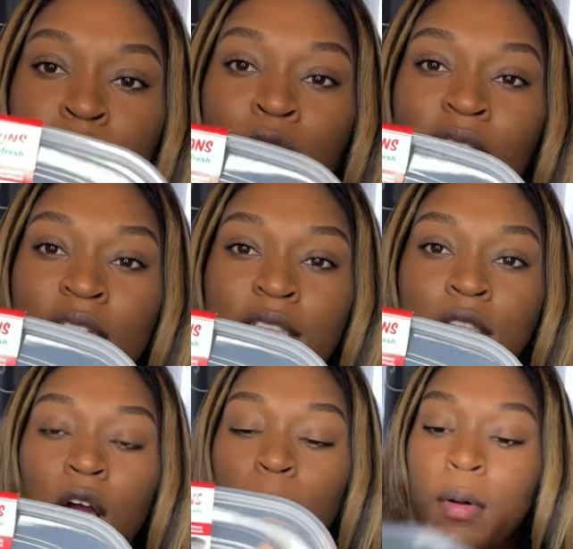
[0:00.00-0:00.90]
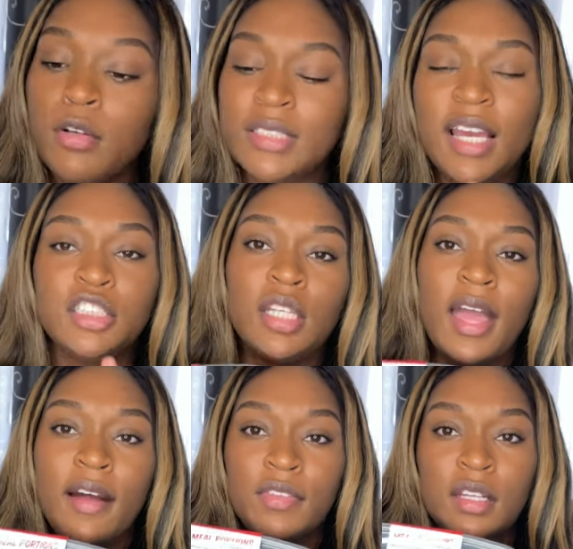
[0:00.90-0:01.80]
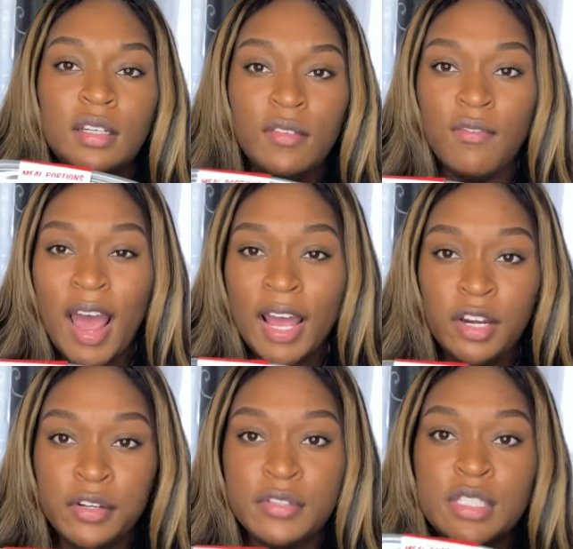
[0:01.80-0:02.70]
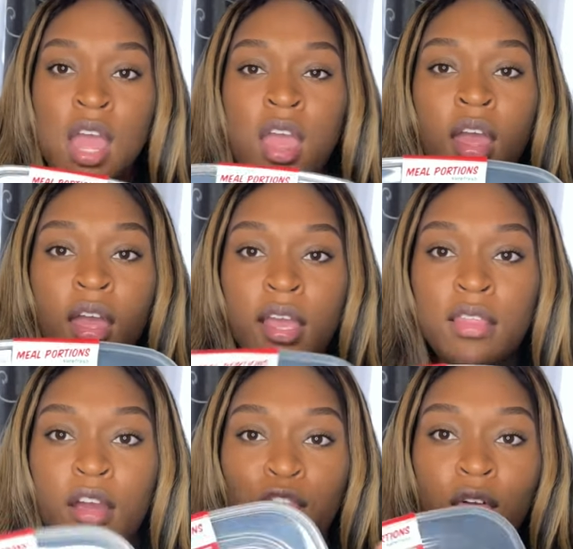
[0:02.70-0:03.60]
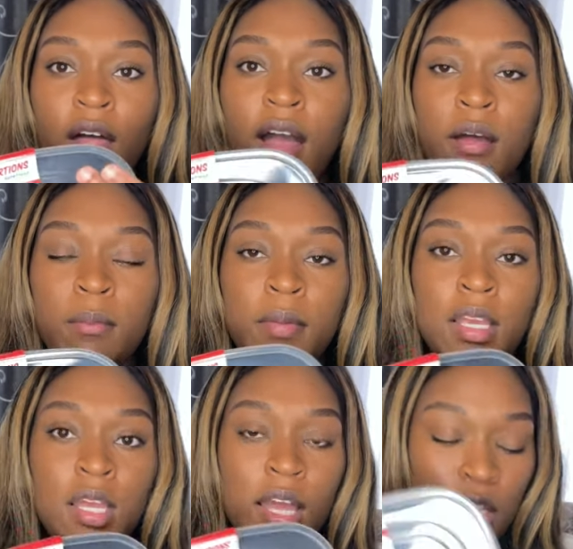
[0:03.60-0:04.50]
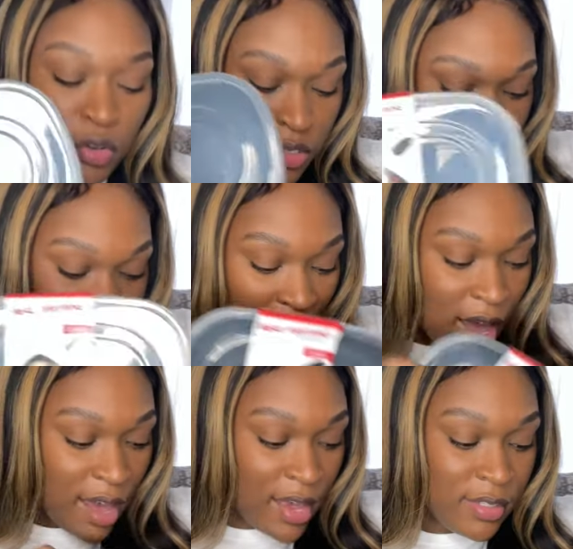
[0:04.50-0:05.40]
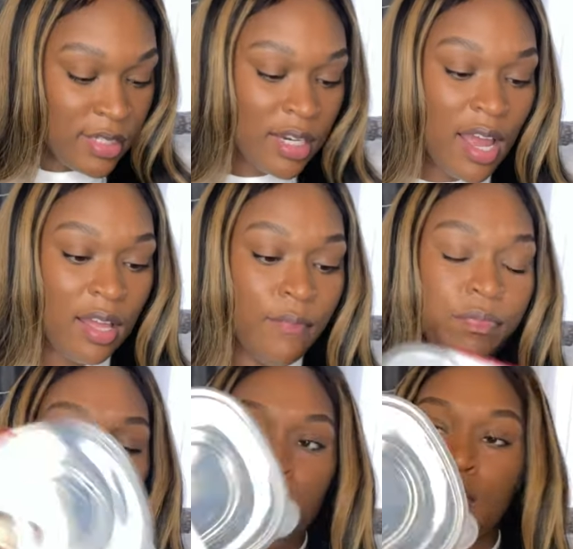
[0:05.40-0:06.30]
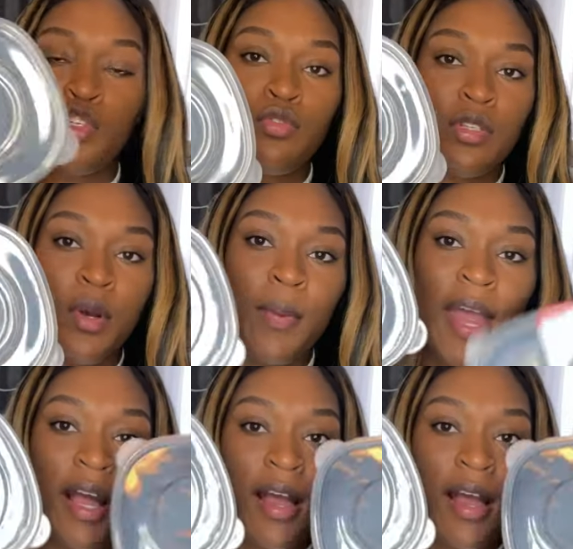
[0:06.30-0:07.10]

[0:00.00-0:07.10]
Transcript: So these bowls actually have the dividers in there for like a meat and your sides. And I they're two to a pack.